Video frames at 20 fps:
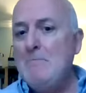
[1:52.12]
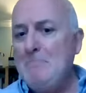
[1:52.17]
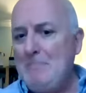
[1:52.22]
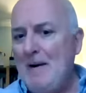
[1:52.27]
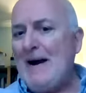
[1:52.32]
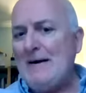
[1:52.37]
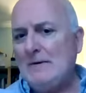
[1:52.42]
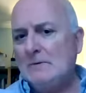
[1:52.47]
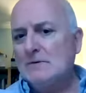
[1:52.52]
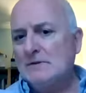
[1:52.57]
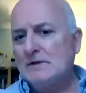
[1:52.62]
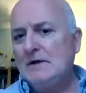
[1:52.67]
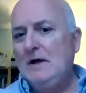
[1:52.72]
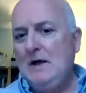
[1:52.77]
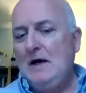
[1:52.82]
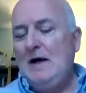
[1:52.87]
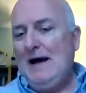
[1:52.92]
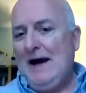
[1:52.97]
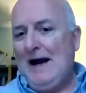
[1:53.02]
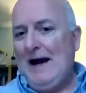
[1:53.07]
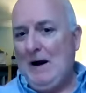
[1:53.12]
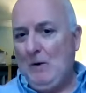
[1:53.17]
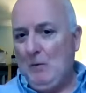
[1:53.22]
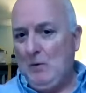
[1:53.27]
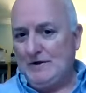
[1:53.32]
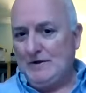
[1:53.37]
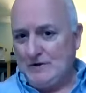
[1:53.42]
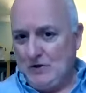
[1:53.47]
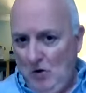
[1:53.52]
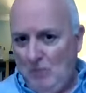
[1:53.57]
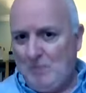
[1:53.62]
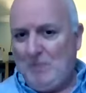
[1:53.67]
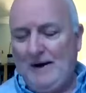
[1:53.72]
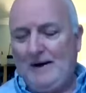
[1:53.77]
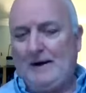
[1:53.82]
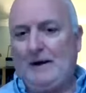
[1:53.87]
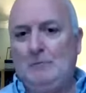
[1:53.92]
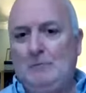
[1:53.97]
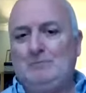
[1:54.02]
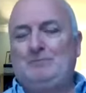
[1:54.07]
about our
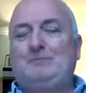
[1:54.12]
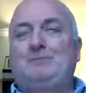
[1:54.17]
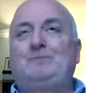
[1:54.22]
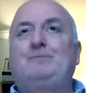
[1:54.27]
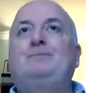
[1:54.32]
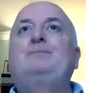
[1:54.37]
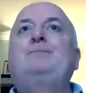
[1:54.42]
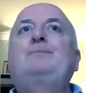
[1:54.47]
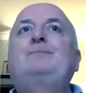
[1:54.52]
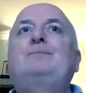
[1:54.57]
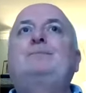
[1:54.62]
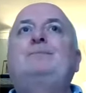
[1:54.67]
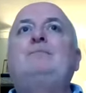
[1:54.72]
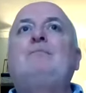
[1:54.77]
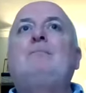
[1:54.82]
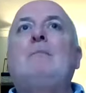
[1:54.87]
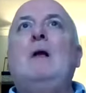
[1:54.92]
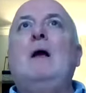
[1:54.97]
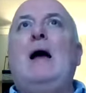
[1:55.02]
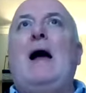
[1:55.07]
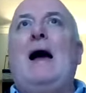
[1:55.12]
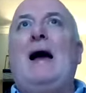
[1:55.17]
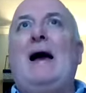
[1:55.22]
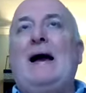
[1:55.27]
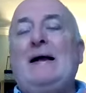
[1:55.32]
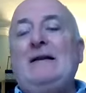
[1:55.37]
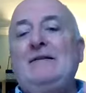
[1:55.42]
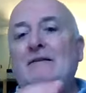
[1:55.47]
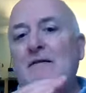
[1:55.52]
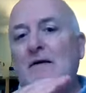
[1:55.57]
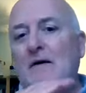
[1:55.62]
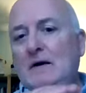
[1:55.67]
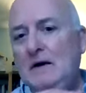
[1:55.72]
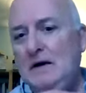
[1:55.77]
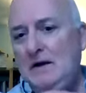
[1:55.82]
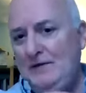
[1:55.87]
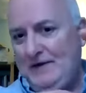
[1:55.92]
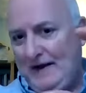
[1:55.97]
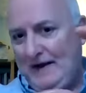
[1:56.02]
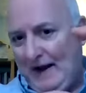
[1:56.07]
topic and
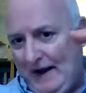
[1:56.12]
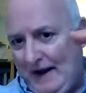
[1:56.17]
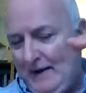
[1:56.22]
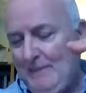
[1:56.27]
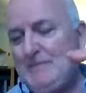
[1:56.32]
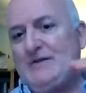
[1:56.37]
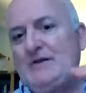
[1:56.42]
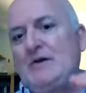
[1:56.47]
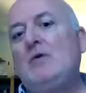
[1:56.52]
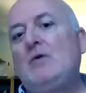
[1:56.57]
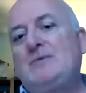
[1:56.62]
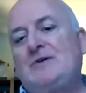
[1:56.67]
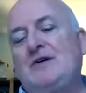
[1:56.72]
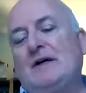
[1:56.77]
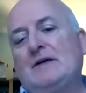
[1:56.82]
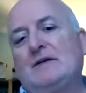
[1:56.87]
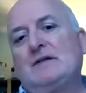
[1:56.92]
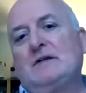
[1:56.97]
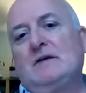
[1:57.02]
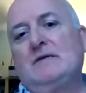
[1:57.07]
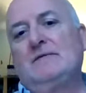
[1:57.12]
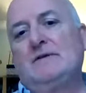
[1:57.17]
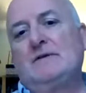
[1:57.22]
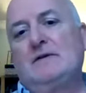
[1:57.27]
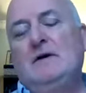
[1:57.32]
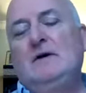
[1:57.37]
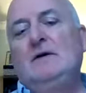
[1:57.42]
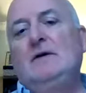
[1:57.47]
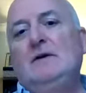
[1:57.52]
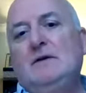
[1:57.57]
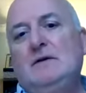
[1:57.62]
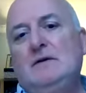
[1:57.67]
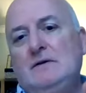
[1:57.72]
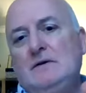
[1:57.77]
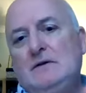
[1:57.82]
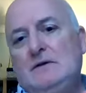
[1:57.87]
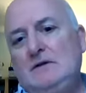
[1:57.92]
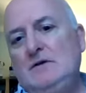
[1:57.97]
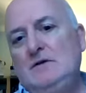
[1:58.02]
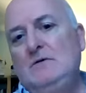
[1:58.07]
the aims and objectives
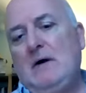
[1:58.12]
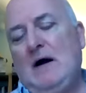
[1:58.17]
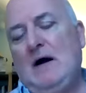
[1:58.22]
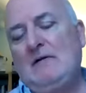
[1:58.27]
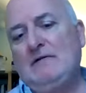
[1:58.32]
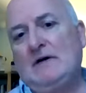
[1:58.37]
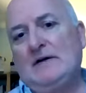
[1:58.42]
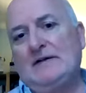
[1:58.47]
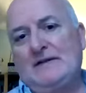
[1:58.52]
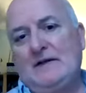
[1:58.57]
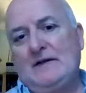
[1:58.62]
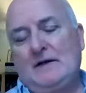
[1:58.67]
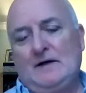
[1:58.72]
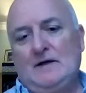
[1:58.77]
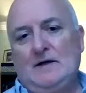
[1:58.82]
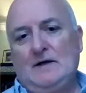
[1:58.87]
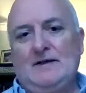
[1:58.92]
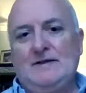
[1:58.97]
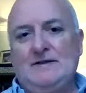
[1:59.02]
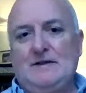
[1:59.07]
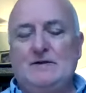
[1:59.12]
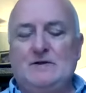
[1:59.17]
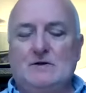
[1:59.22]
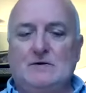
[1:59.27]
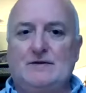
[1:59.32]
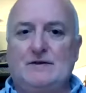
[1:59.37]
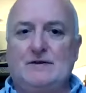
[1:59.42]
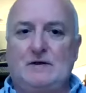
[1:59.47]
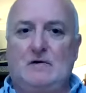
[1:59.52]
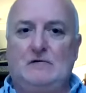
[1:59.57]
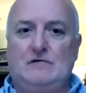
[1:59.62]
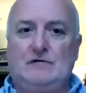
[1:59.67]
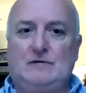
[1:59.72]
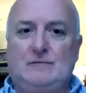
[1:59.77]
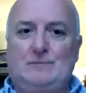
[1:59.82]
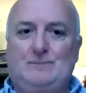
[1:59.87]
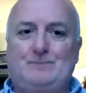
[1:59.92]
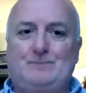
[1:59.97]
that you have articulated yourself.